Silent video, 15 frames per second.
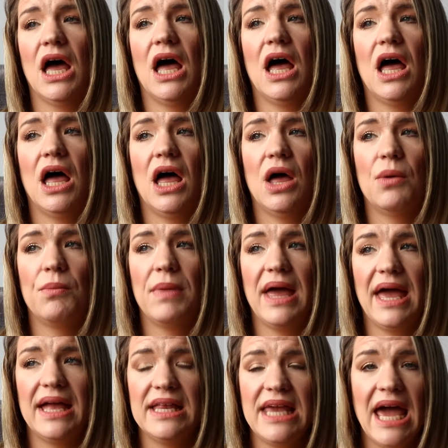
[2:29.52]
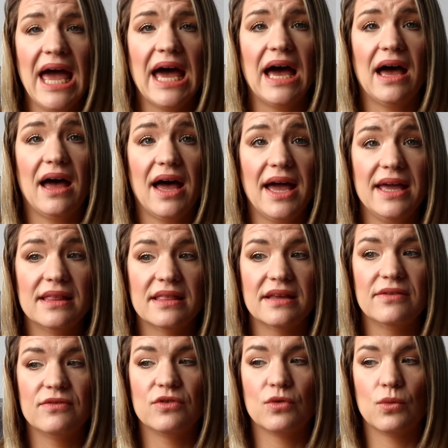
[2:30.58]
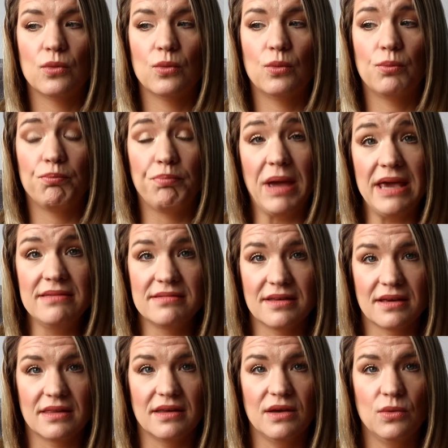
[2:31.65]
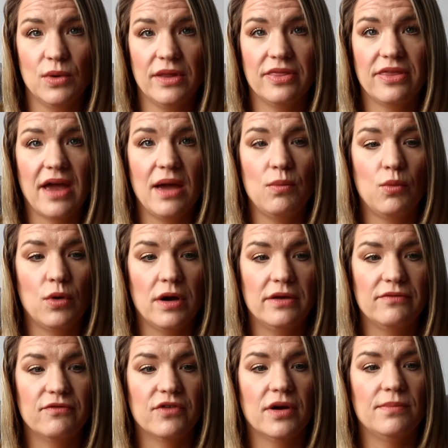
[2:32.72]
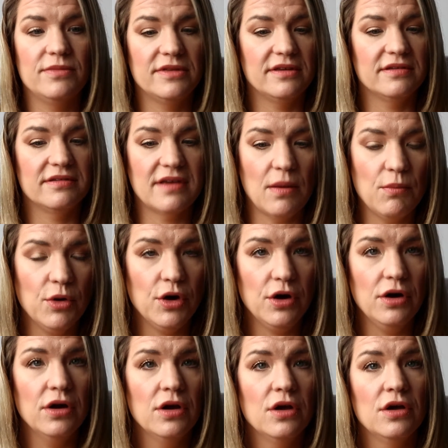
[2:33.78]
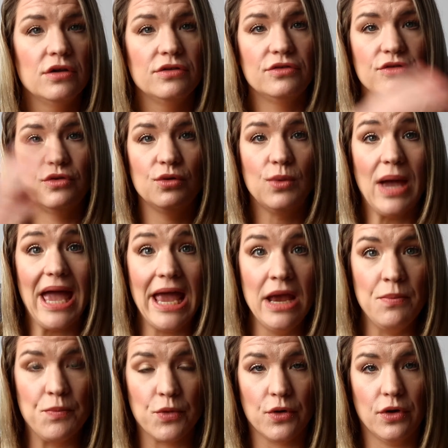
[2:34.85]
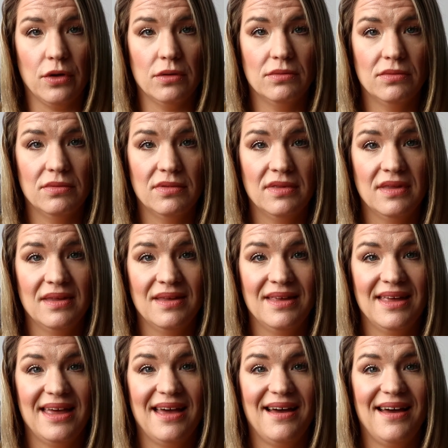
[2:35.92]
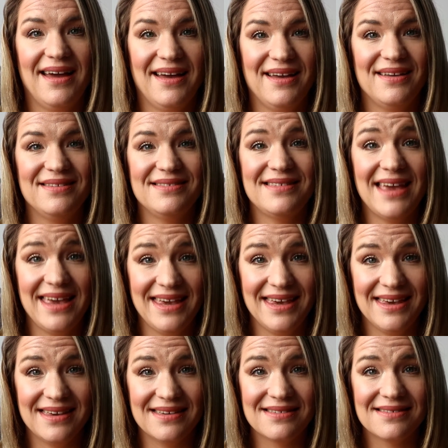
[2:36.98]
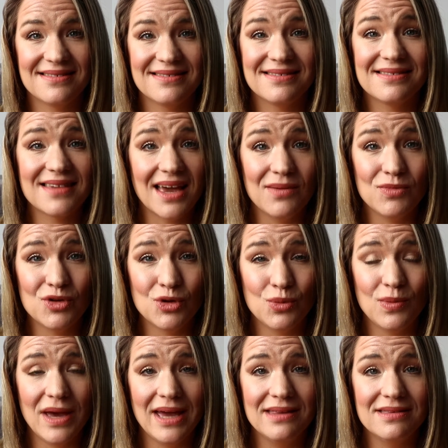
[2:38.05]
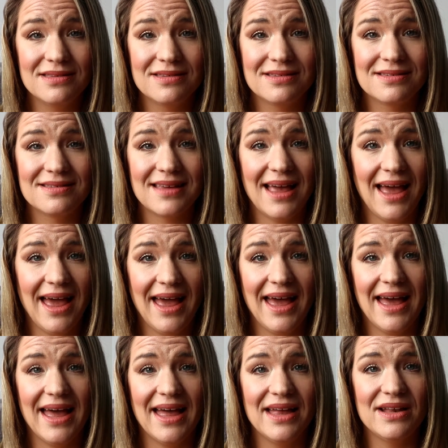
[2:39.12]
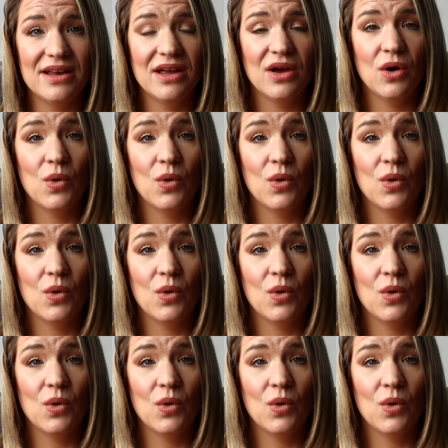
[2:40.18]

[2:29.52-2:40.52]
And yeah, I lived basically with type 1 from December to April, taking type 2 meds and